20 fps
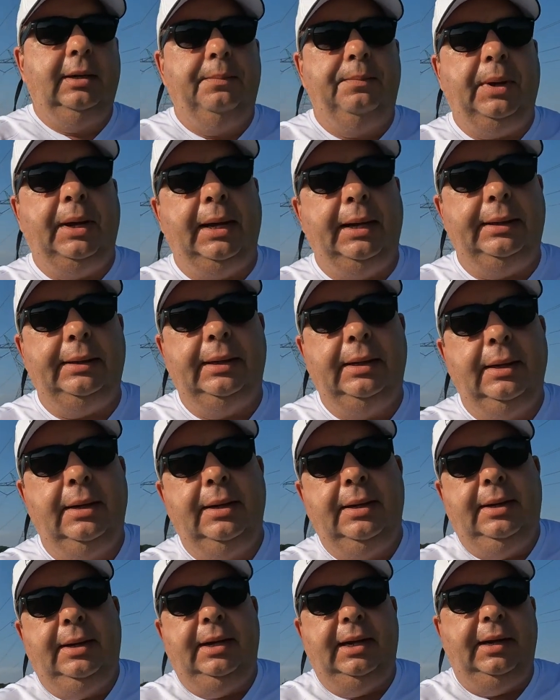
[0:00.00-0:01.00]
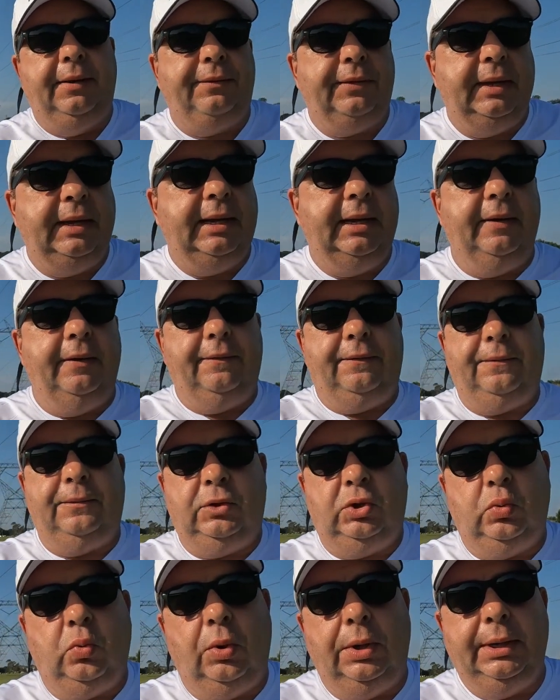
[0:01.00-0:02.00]
But if they have
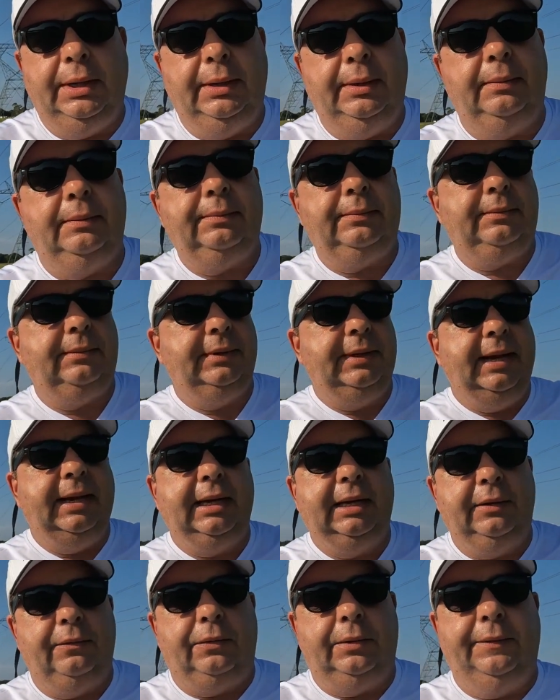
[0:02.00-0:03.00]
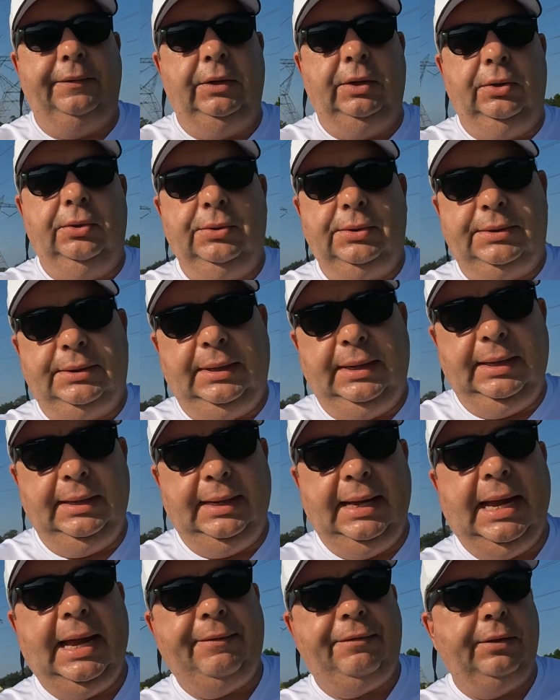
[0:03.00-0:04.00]
20 negative reviews and
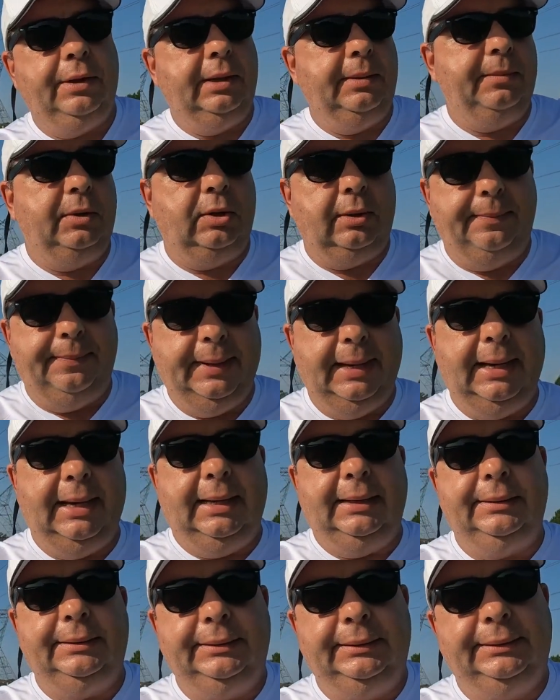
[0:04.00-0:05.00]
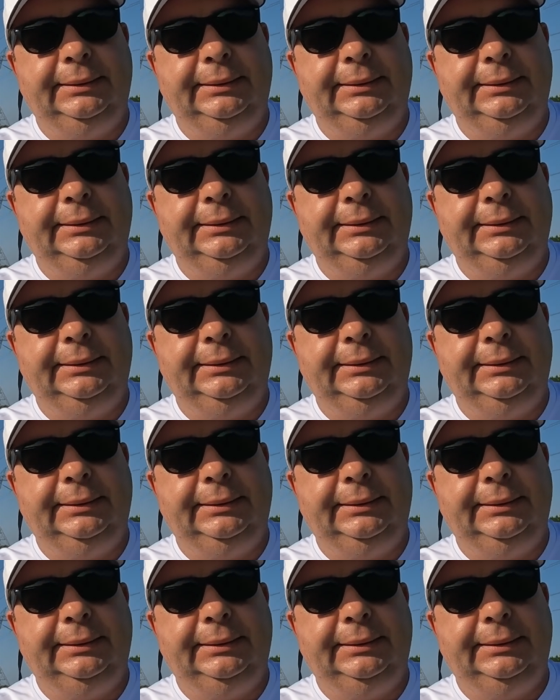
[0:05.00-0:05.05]
half of them are bad,